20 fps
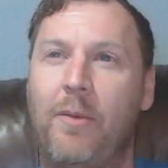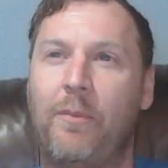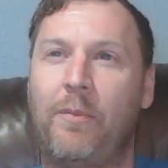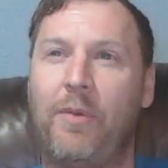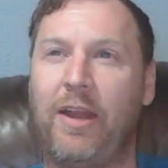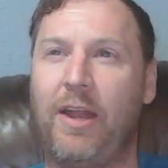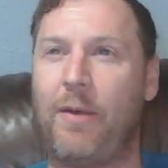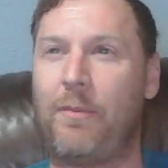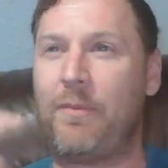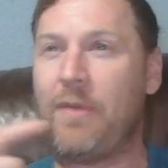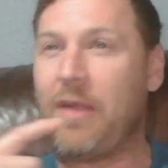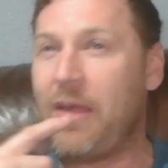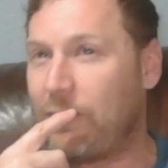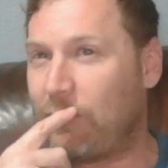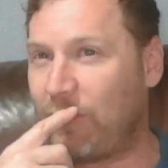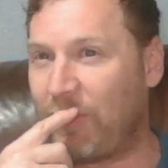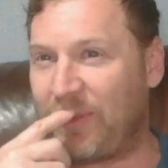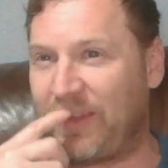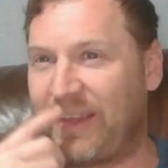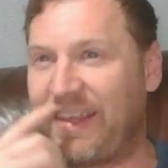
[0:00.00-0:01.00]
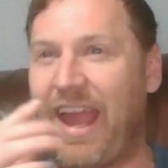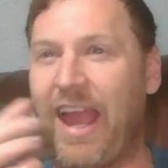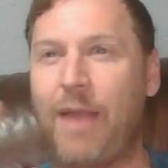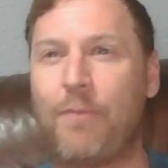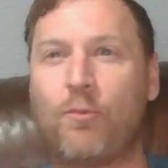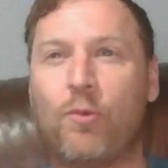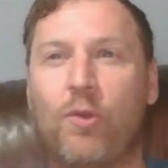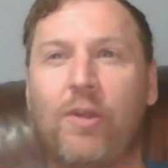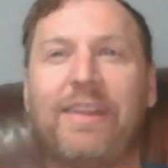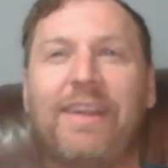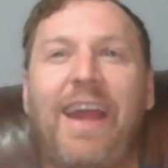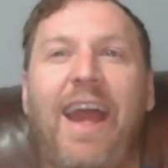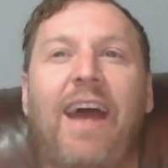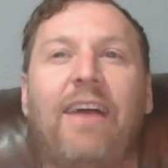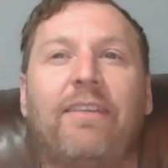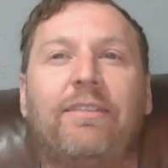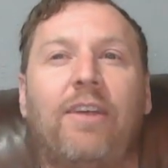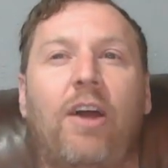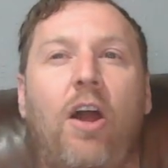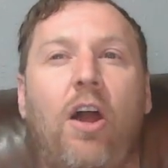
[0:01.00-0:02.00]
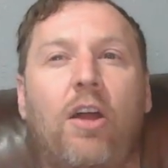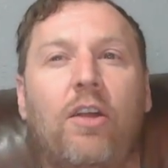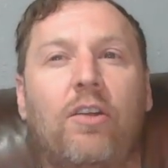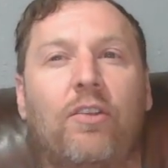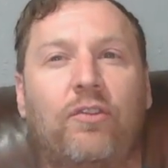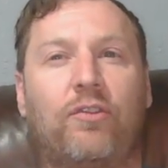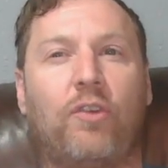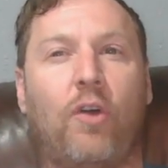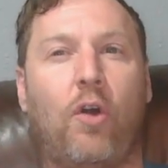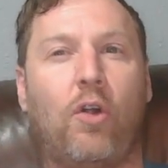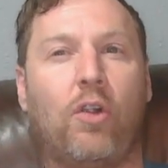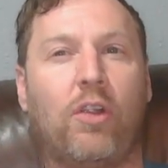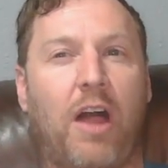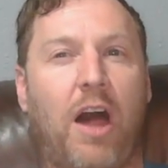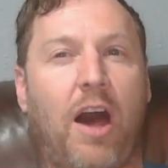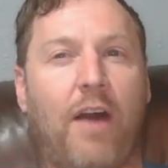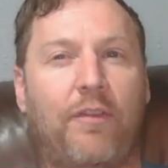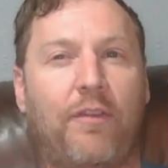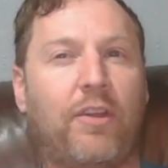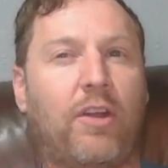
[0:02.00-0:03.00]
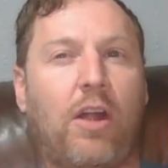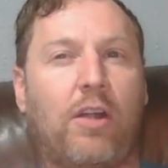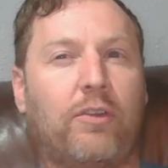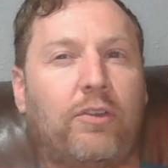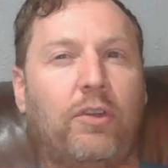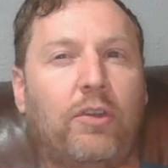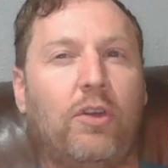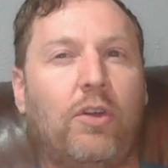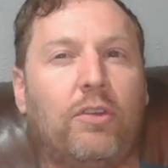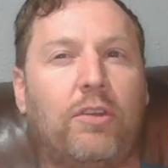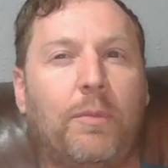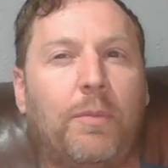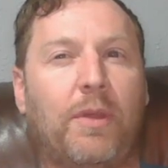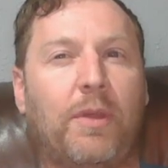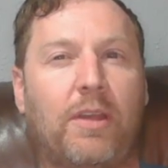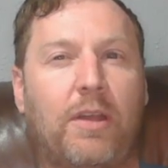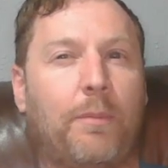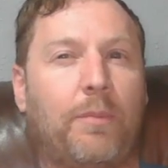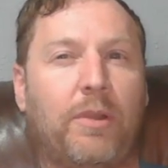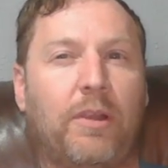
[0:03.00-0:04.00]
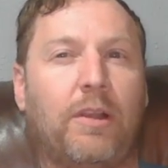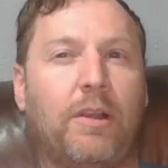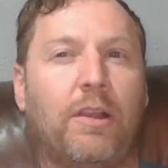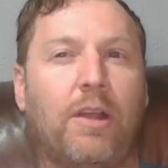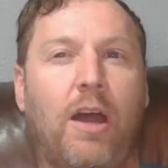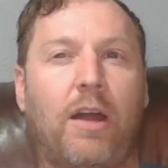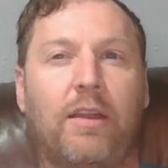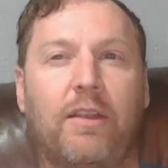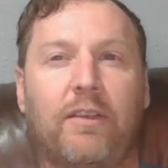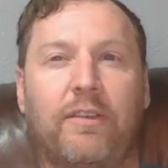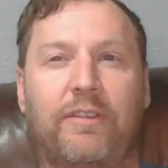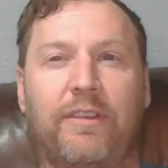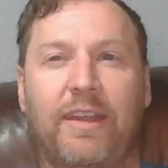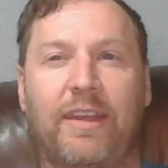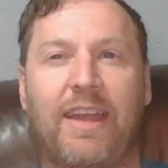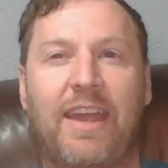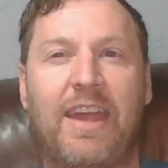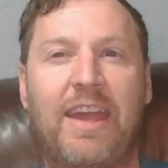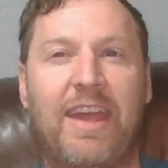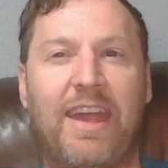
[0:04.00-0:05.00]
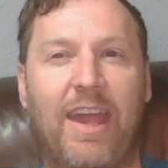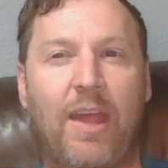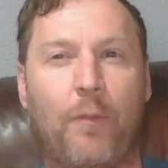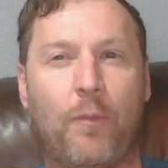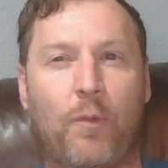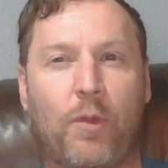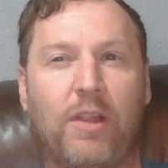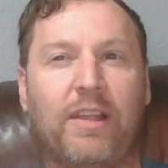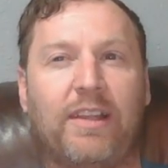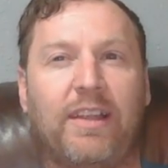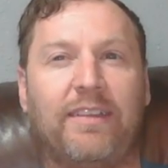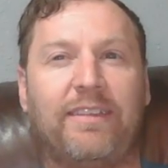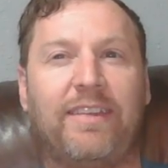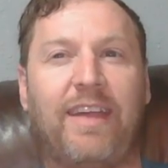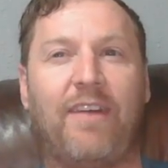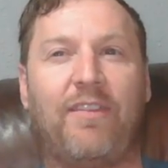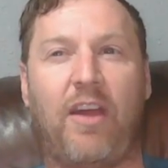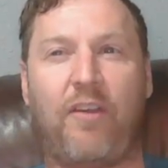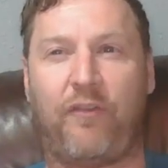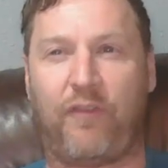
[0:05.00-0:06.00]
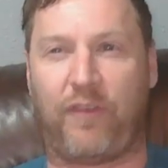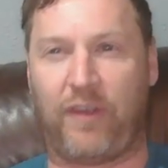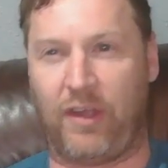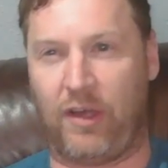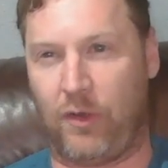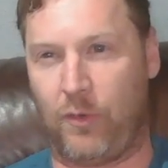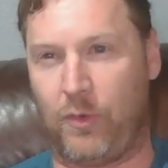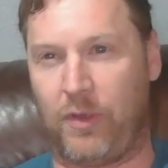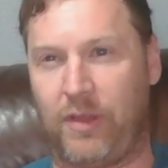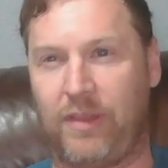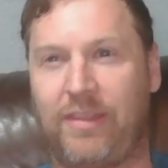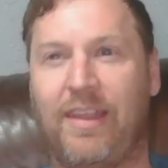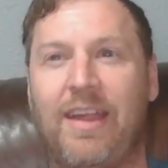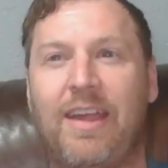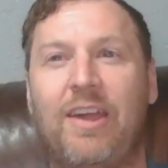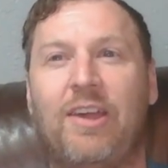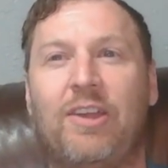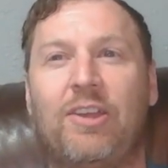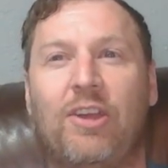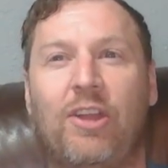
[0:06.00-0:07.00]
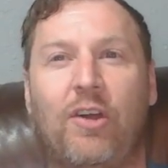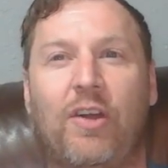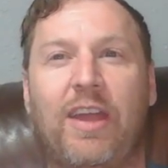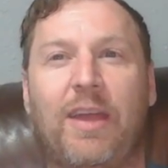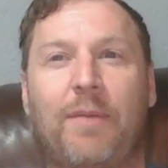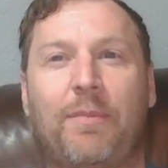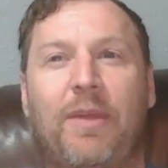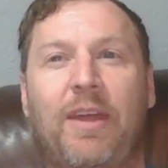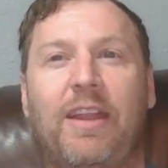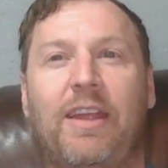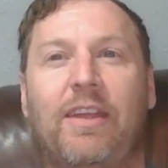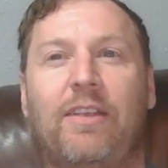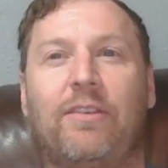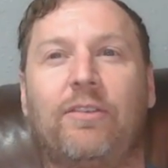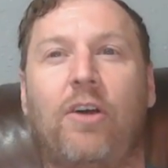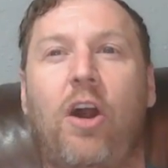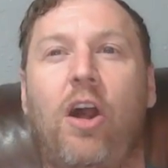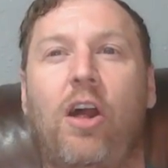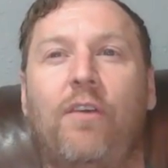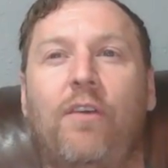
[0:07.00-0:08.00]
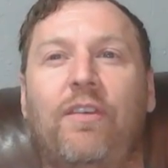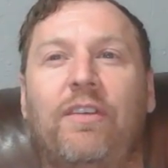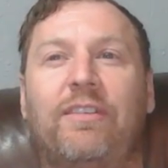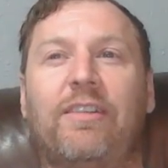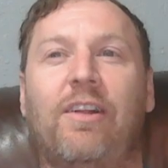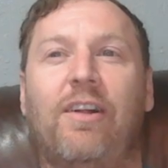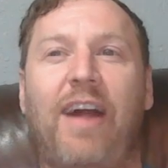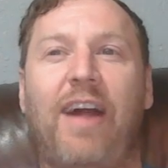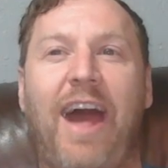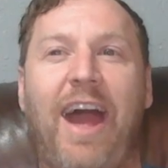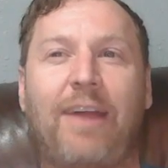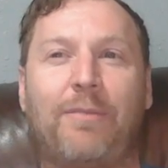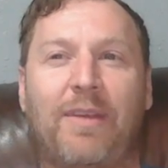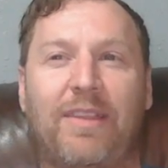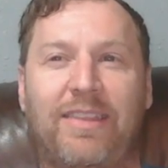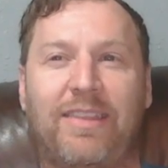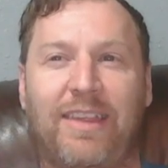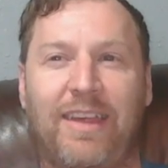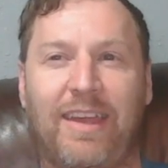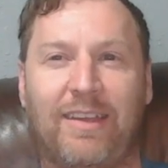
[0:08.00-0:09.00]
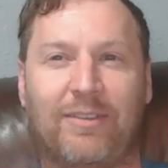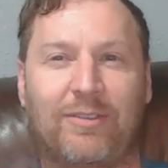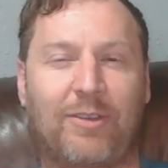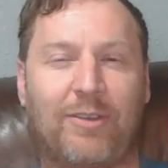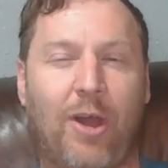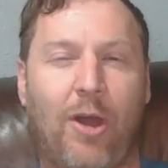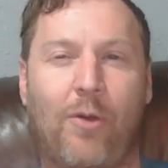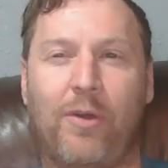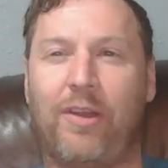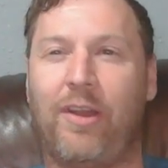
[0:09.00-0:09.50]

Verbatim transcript: But um, so the game really has the heart and soul of the cartoon. To be completely honest, like it really does have that feel with you know him getting his all of his little acme things going